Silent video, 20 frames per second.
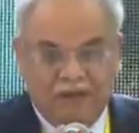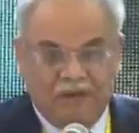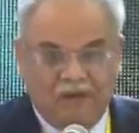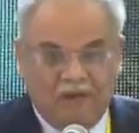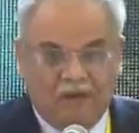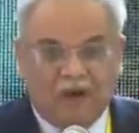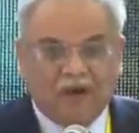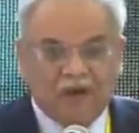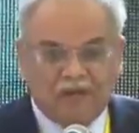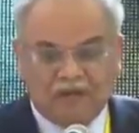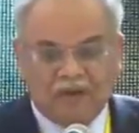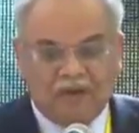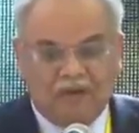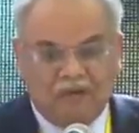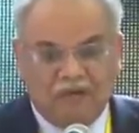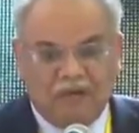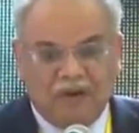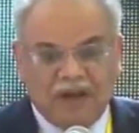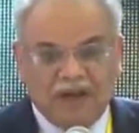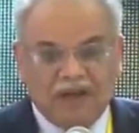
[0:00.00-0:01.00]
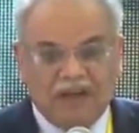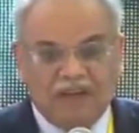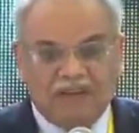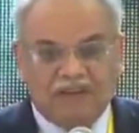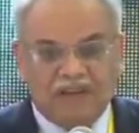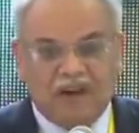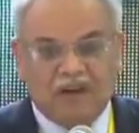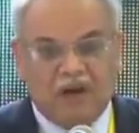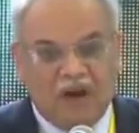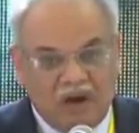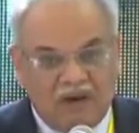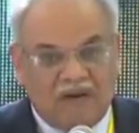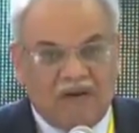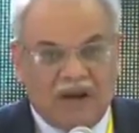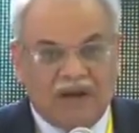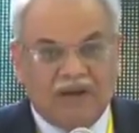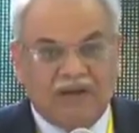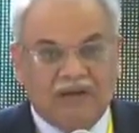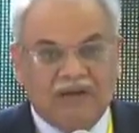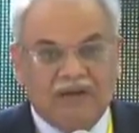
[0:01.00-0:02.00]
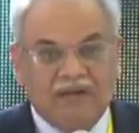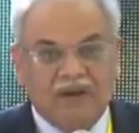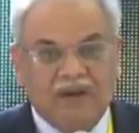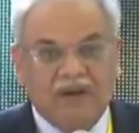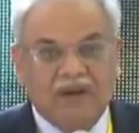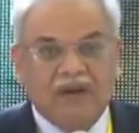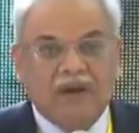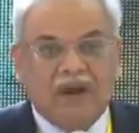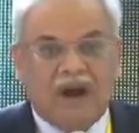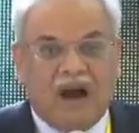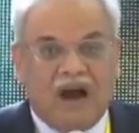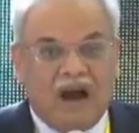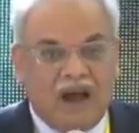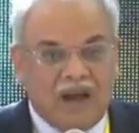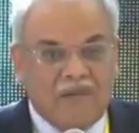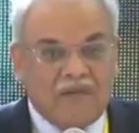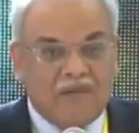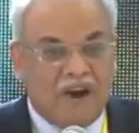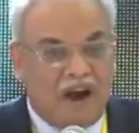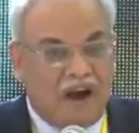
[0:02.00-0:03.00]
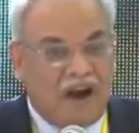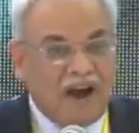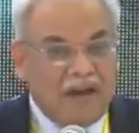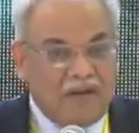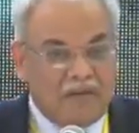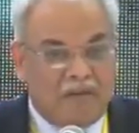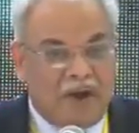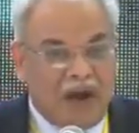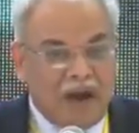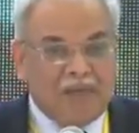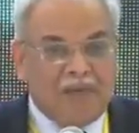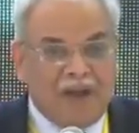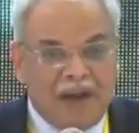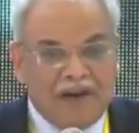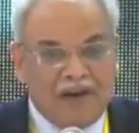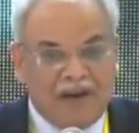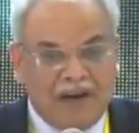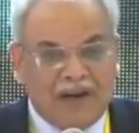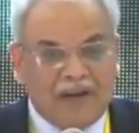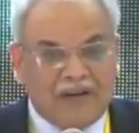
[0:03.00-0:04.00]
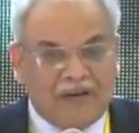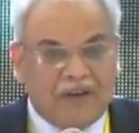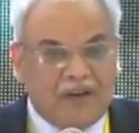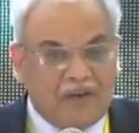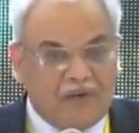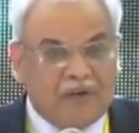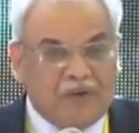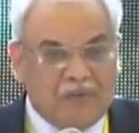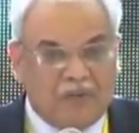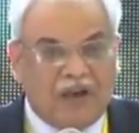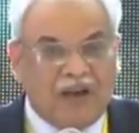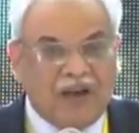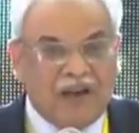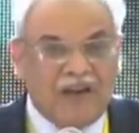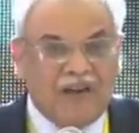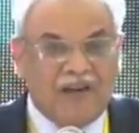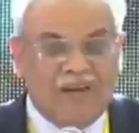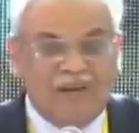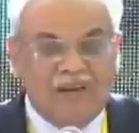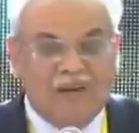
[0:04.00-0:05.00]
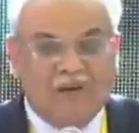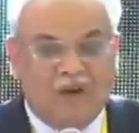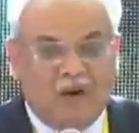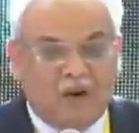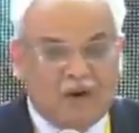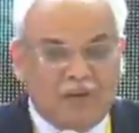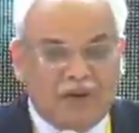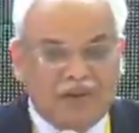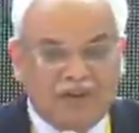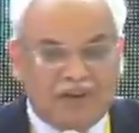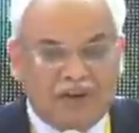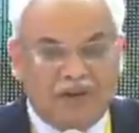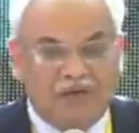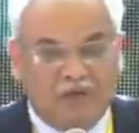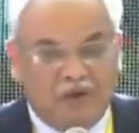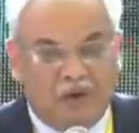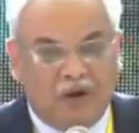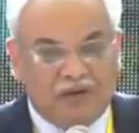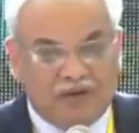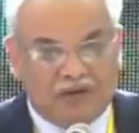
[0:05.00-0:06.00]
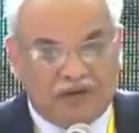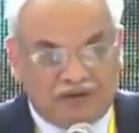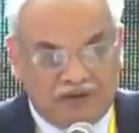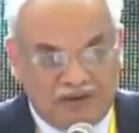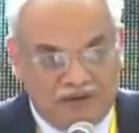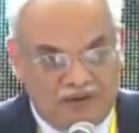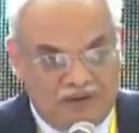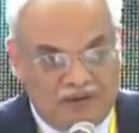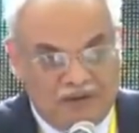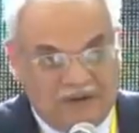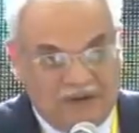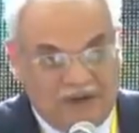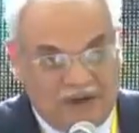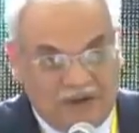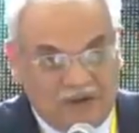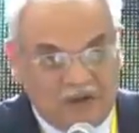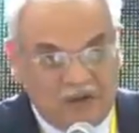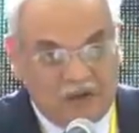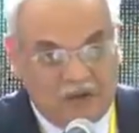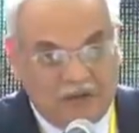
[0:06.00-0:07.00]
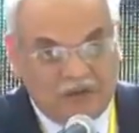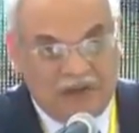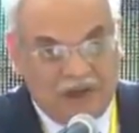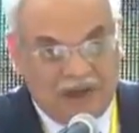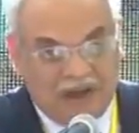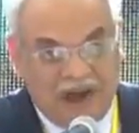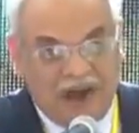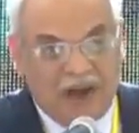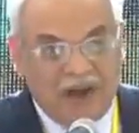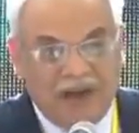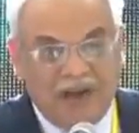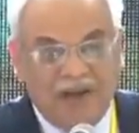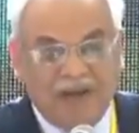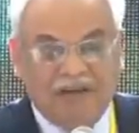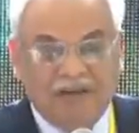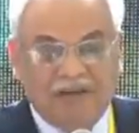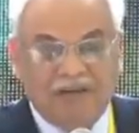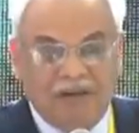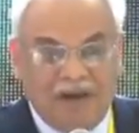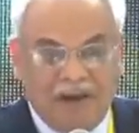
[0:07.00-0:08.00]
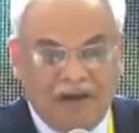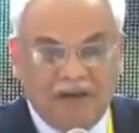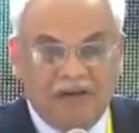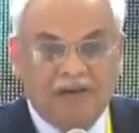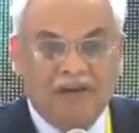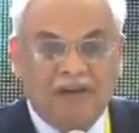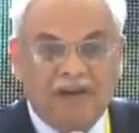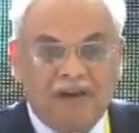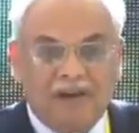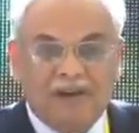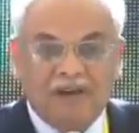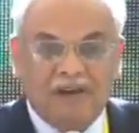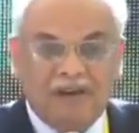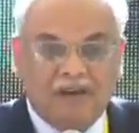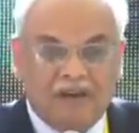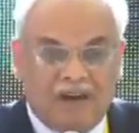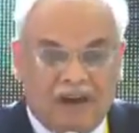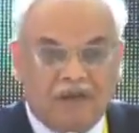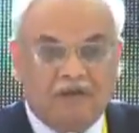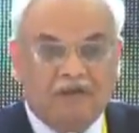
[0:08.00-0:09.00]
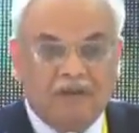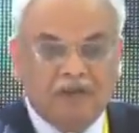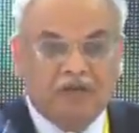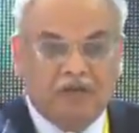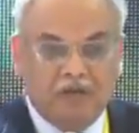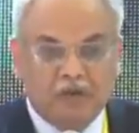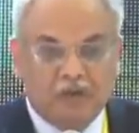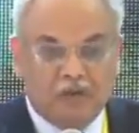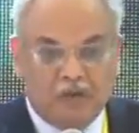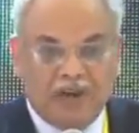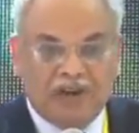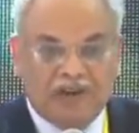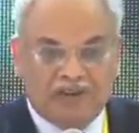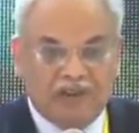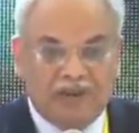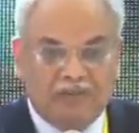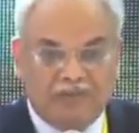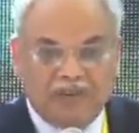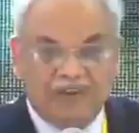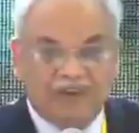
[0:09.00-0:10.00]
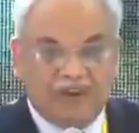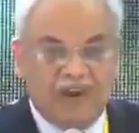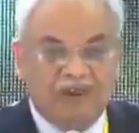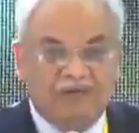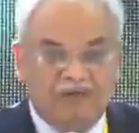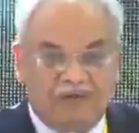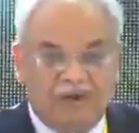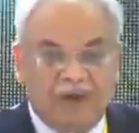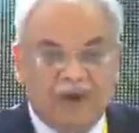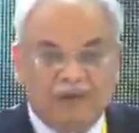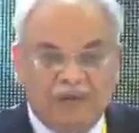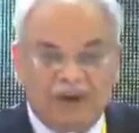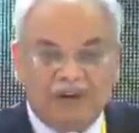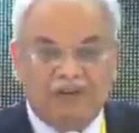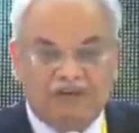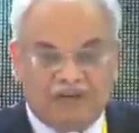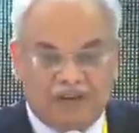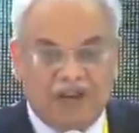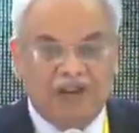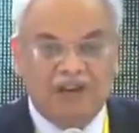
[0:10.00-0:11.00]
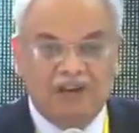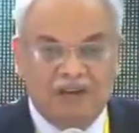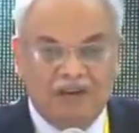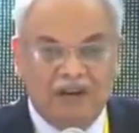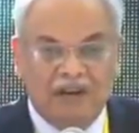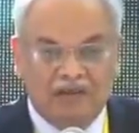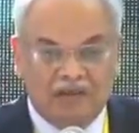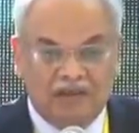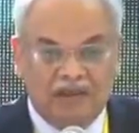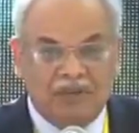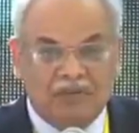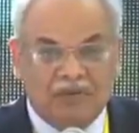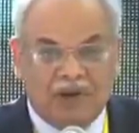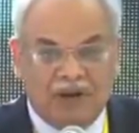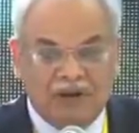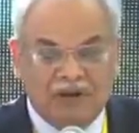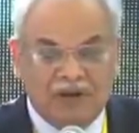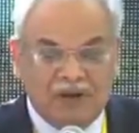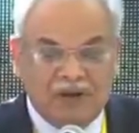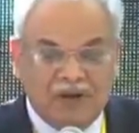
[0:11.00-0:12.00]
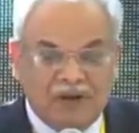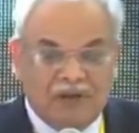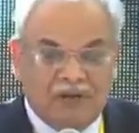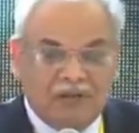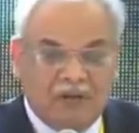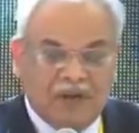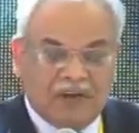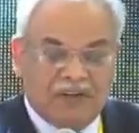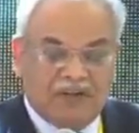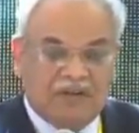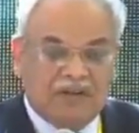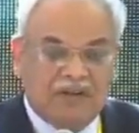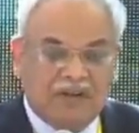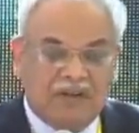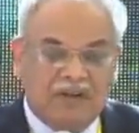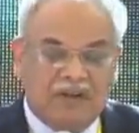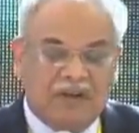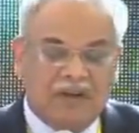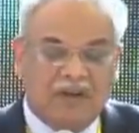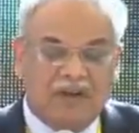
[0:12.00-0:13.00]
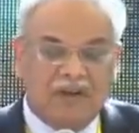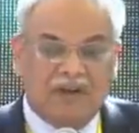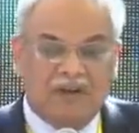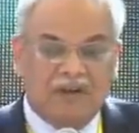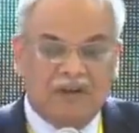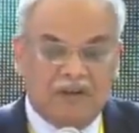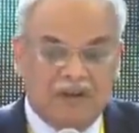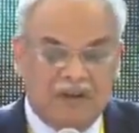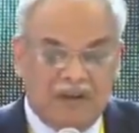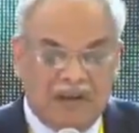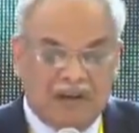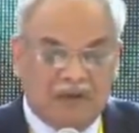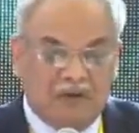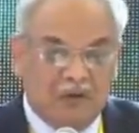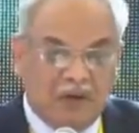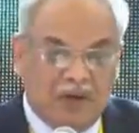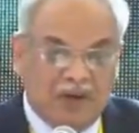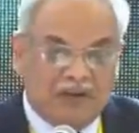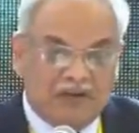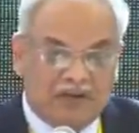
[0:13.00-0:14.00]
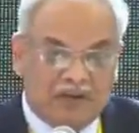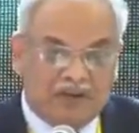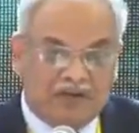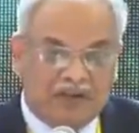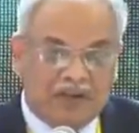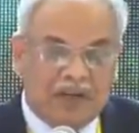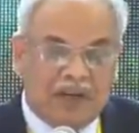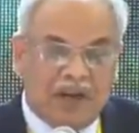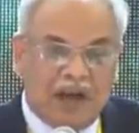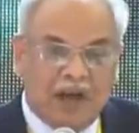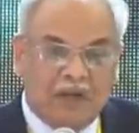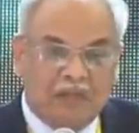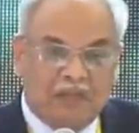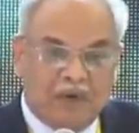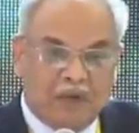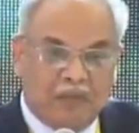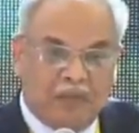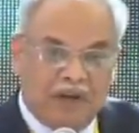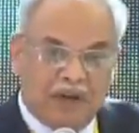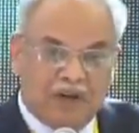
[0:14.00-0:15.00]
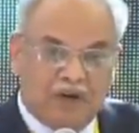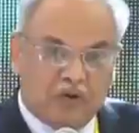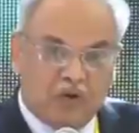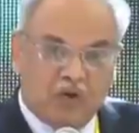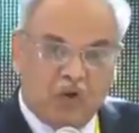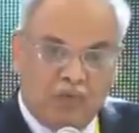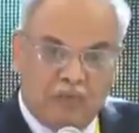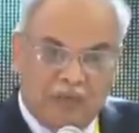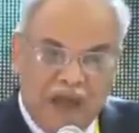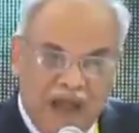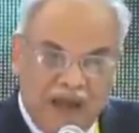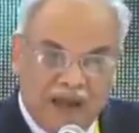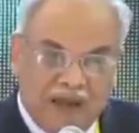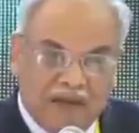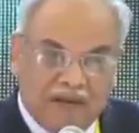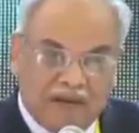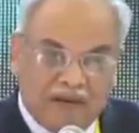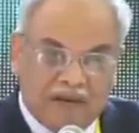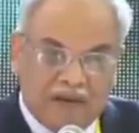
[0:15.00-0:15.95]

Vorontsov finally said, all right, I am, I, my mandate given by uh, Gorbachev was uh, that, you, that I uh, uh uh, convince you to accept the time frame and sign in Geneva. Mm. But uh, uh, that you are insisting, I am prepared to go back,